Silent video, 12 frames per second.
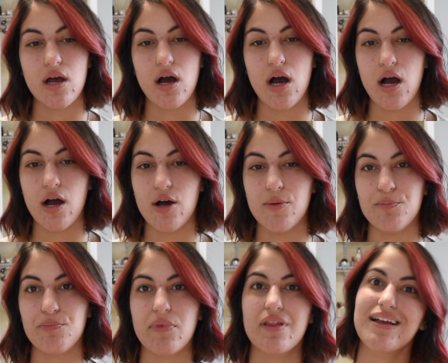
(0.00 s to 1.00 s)

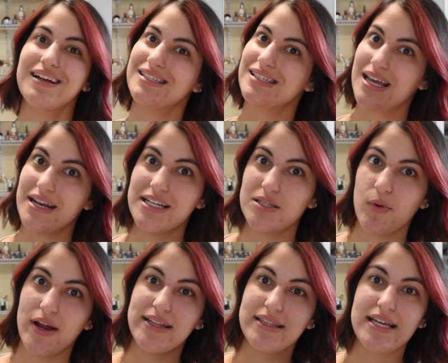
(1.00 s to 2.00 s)
like a setting
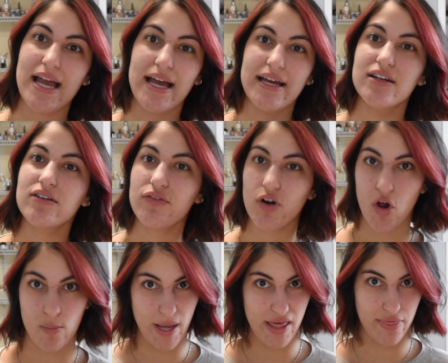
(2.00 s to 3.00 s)
spray at the end for
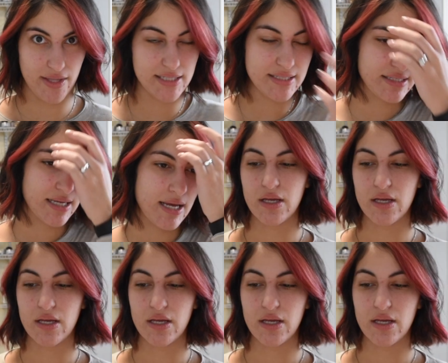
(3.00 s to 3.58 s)
all methods.